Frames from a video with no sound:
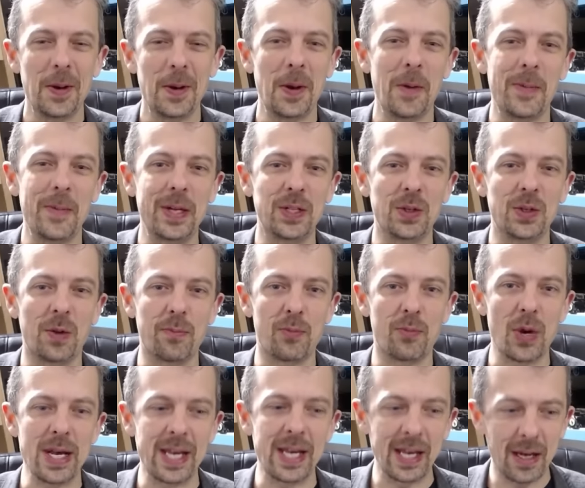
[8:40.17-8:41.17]
Um, it's not
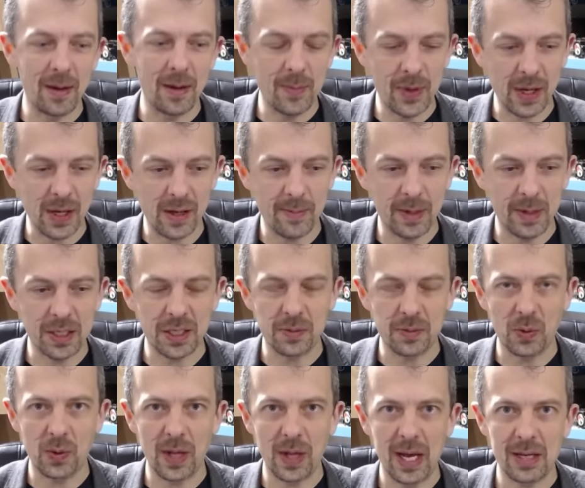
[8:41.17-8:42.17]
breaking up the
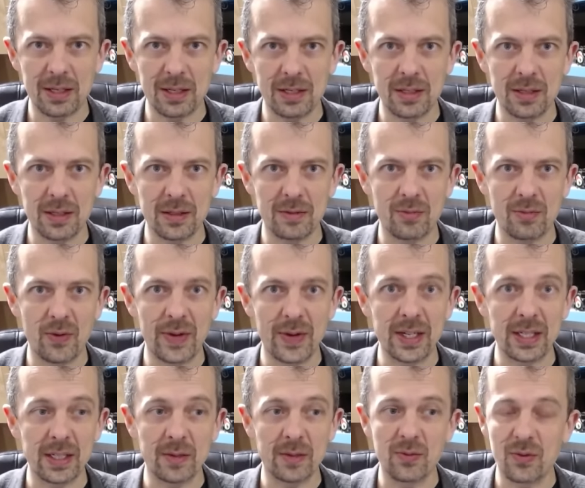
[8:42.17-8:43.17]
combustible gases and
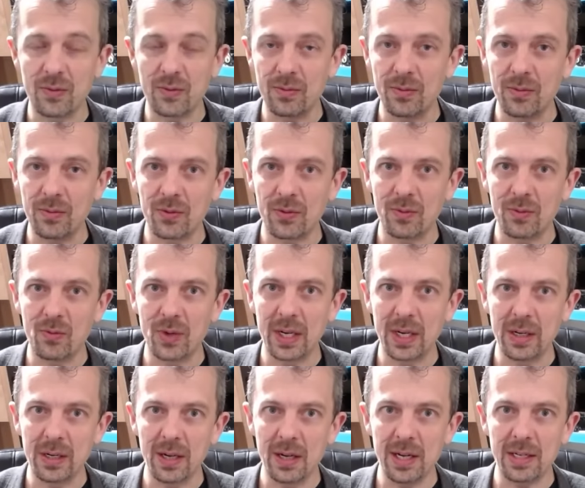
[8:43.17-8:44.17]
preventing them from, from
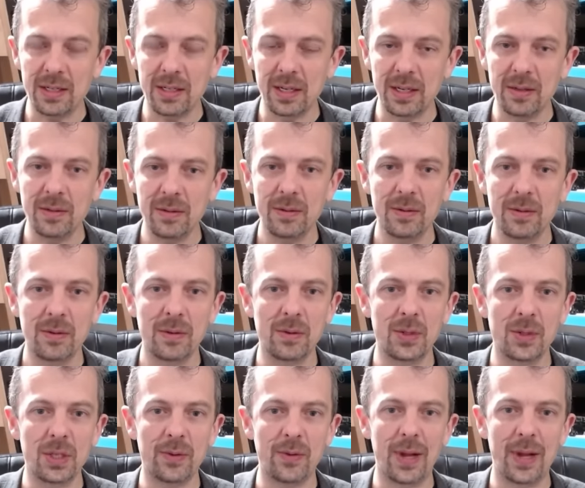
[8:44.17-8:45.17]
reigniting,
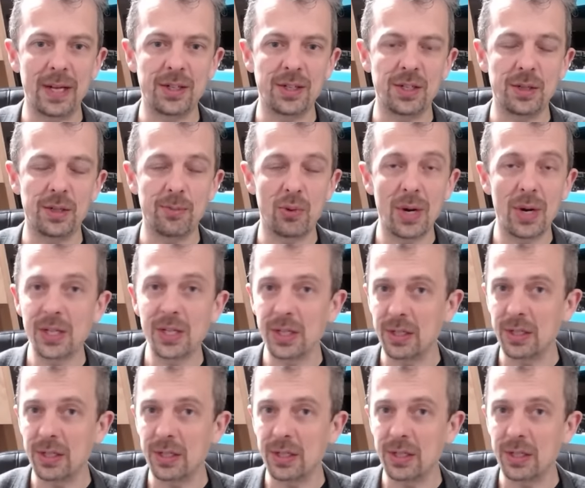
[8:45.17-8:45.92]
which a flash suppressor